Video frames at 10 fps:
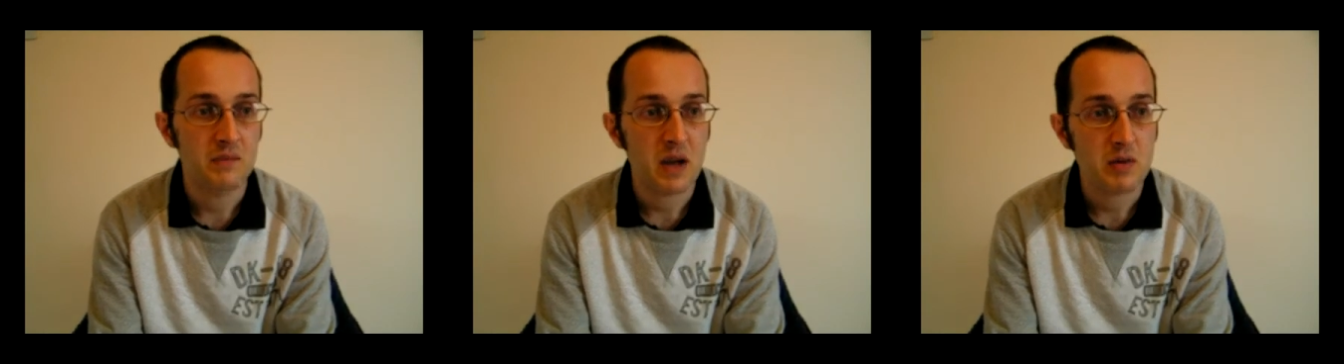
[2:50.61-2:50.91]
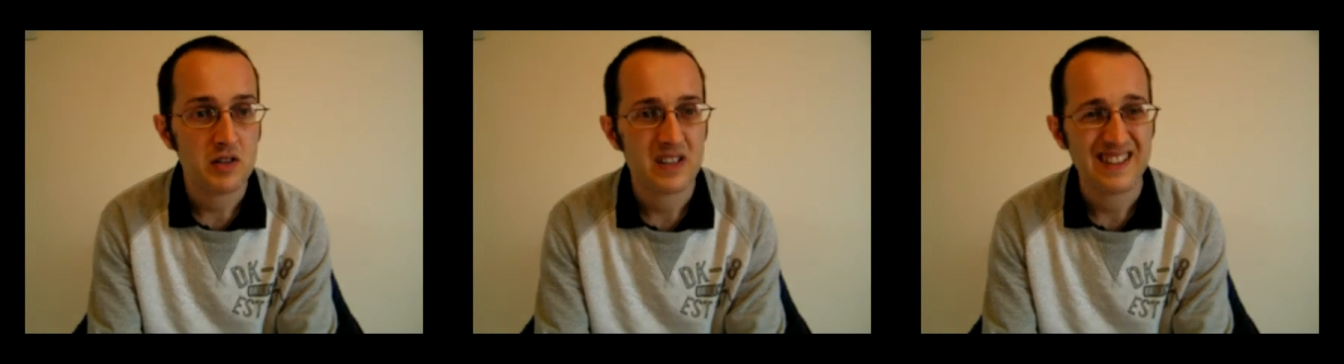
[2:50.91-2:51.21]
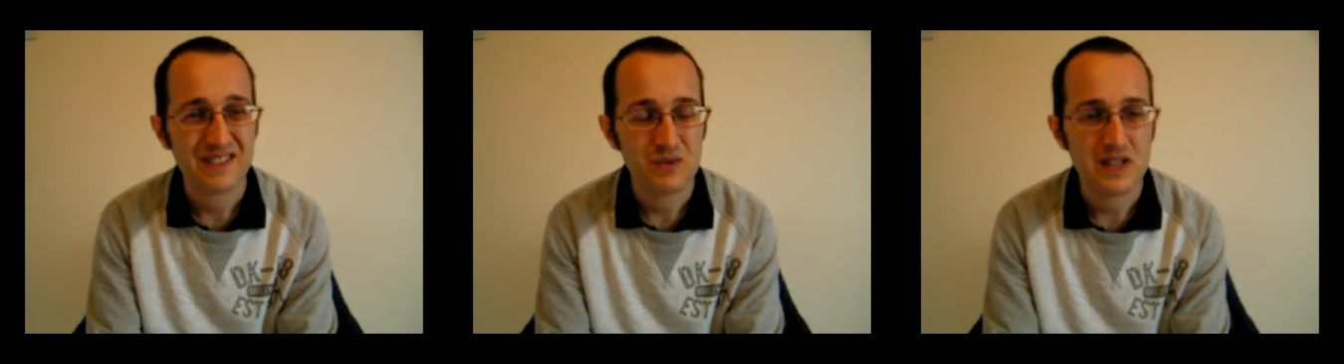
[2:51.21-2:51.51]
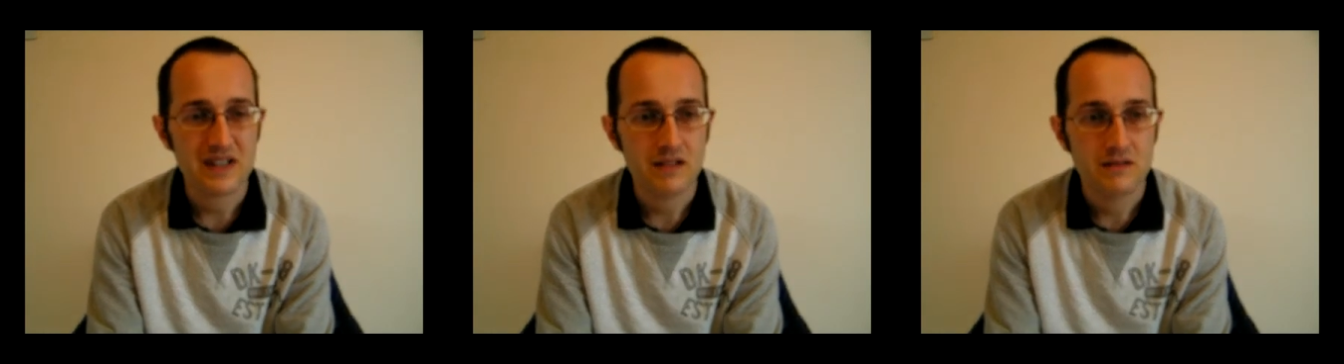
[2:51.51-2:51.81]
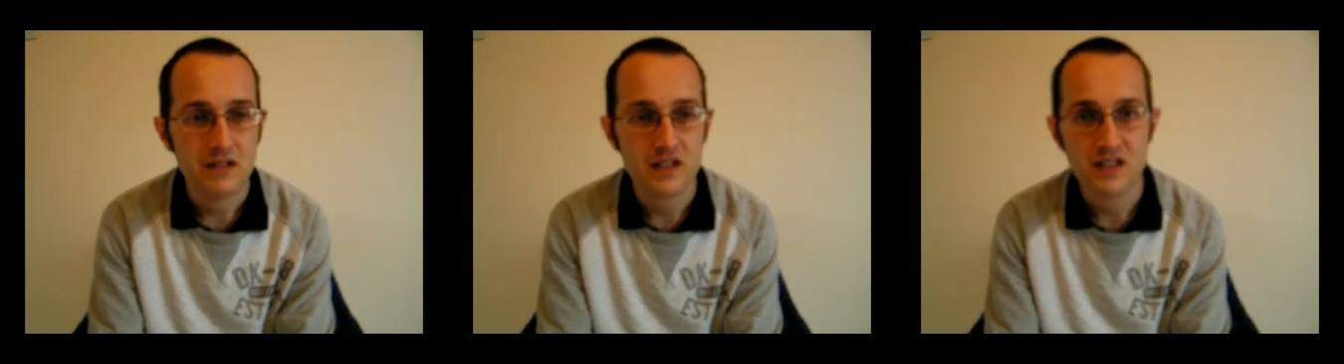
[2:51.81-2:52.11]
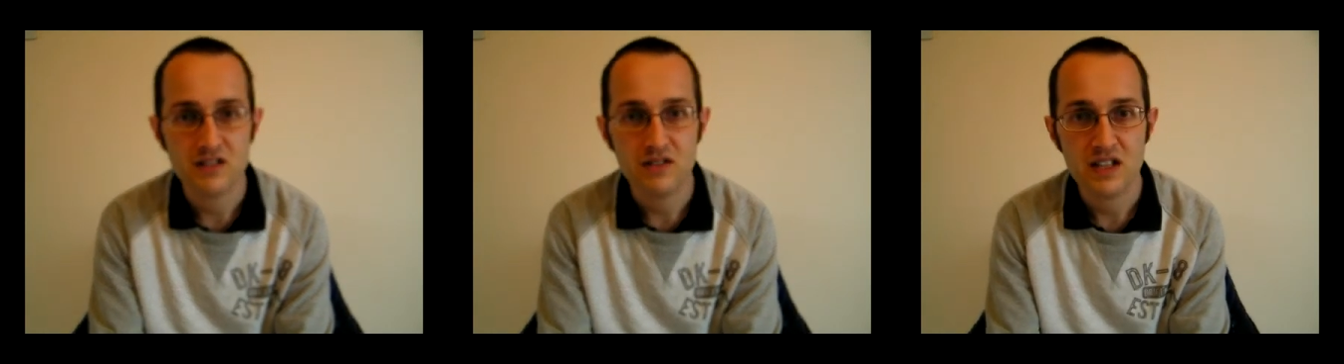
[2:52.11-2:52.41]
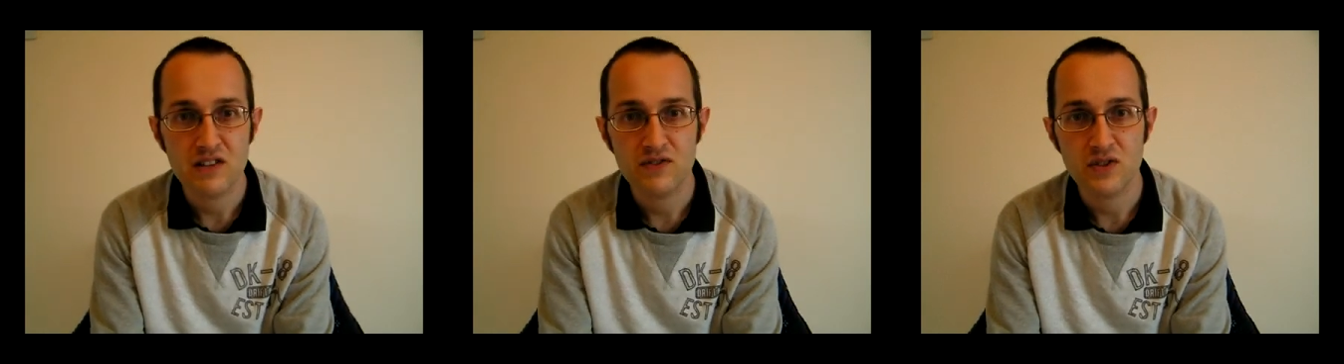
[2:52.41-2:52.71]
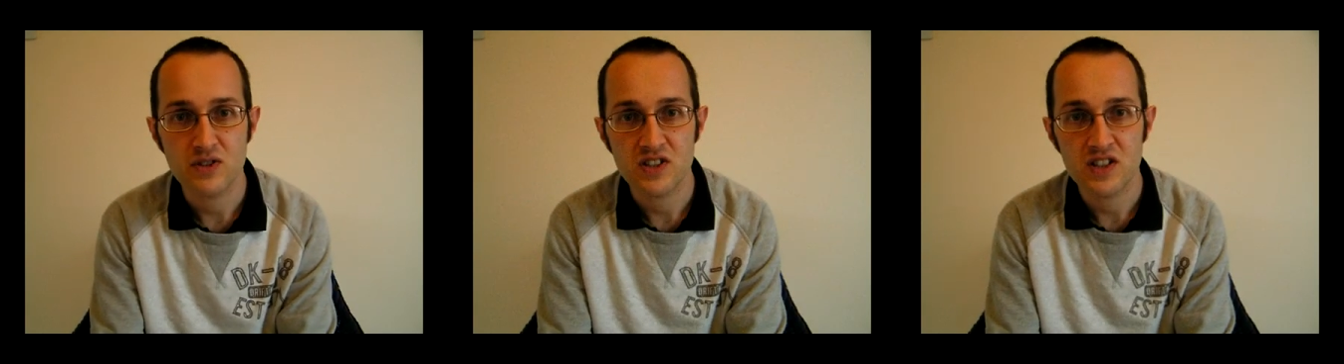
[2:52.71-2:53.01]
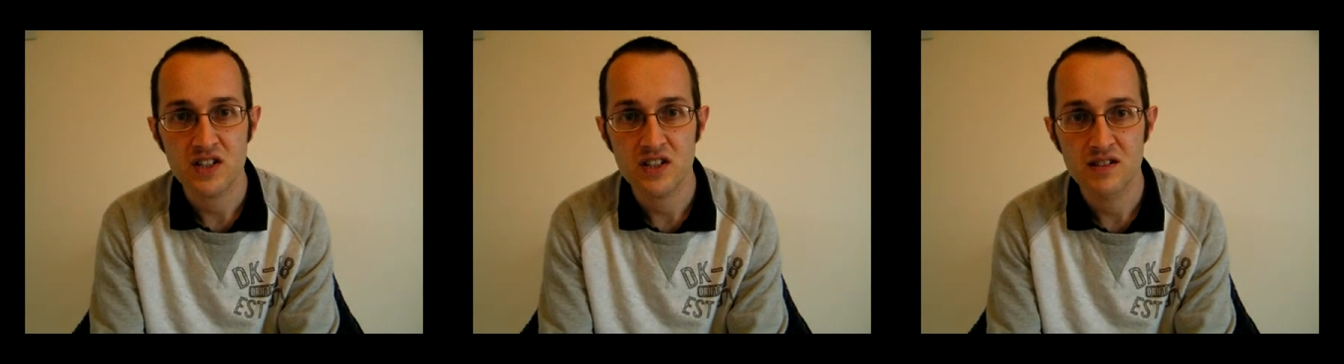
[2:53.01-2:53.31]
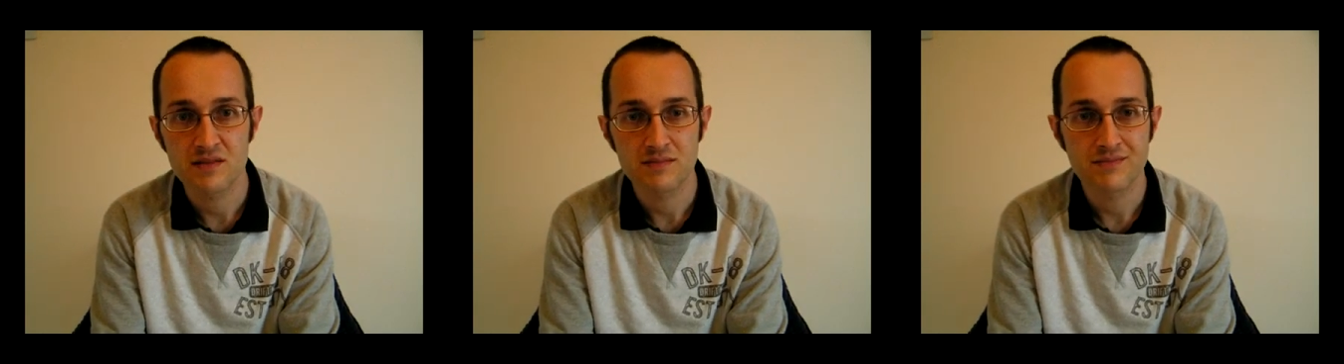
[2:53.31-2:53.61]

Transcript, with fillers: and maybe you're thinking, well, I can't really afford to